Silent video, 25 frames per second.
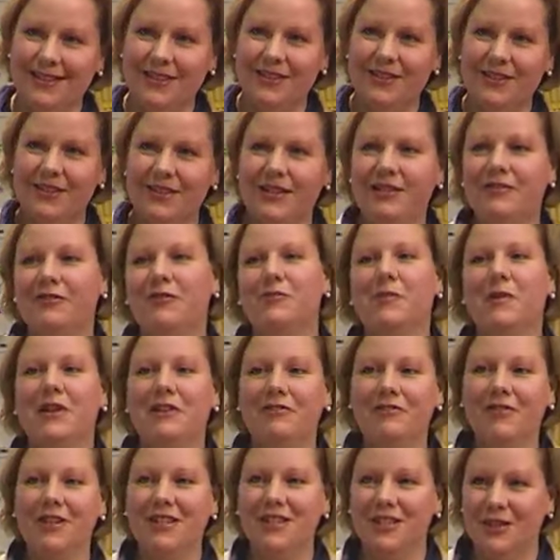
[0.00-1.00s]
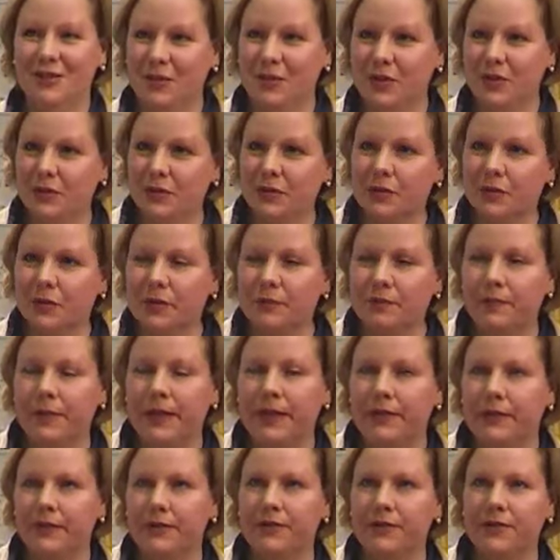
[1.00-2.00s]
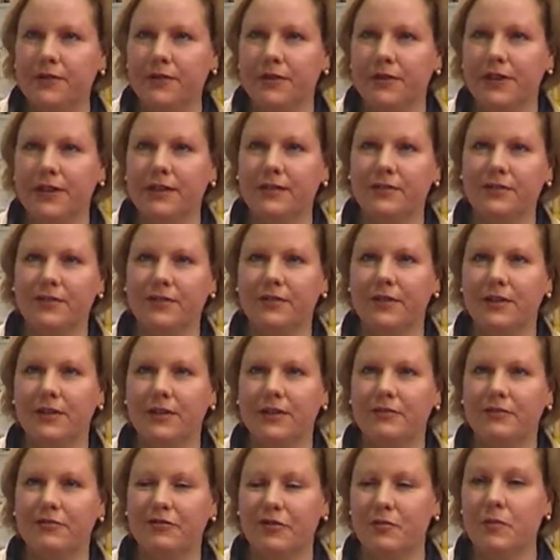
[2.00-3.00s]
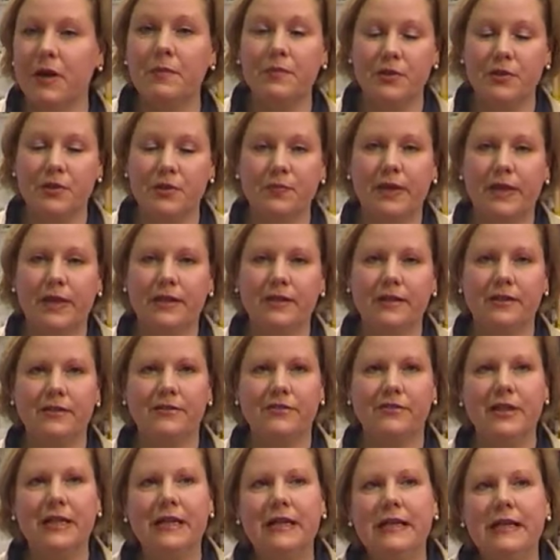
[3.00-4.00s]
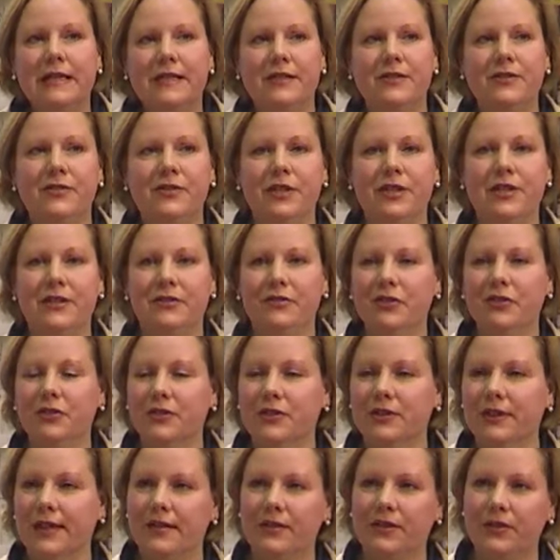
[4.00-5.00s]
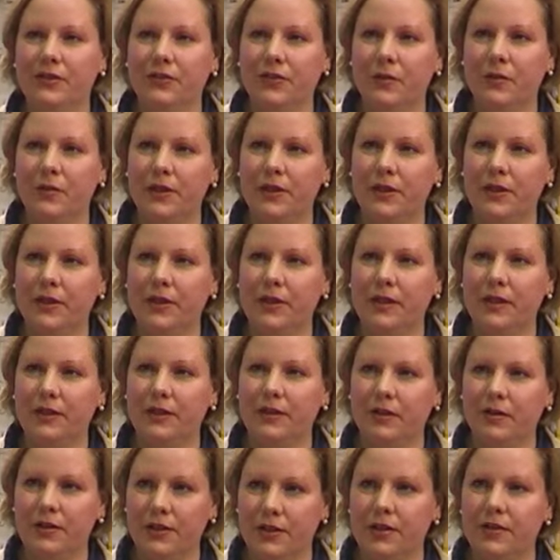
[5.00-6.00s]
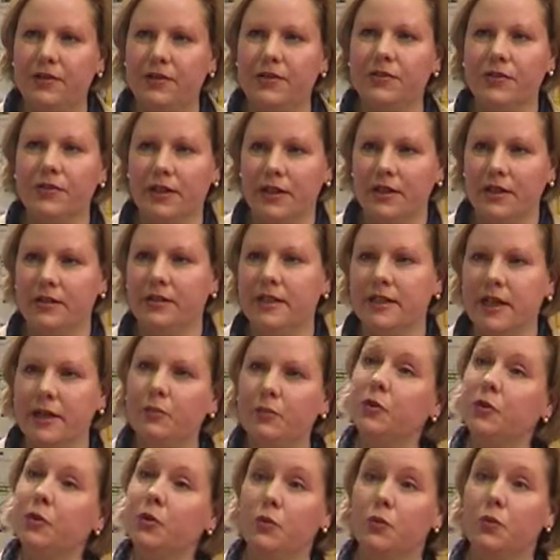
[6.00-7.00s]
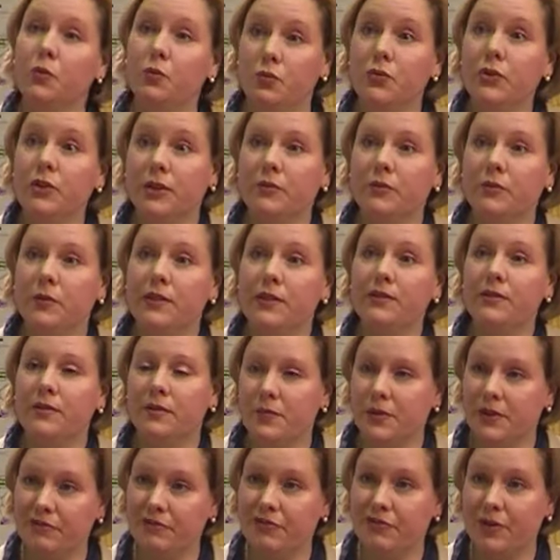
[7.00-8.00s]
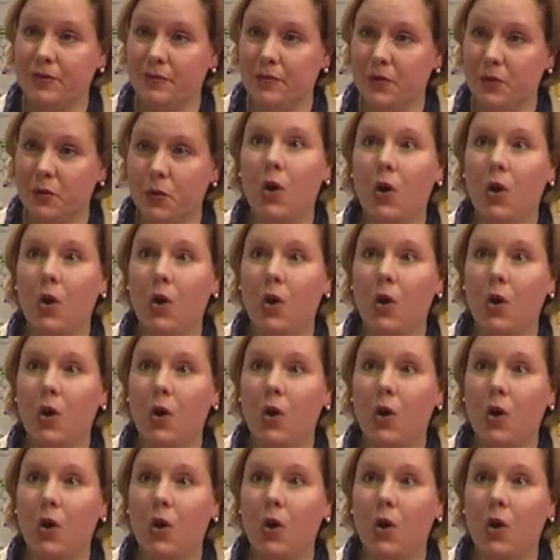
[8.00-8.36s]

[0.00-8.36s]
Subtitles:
sift my friendships a little bit better. So I guess from my perspective, it's very difficult having somebody on the other side of the table who really wants something from you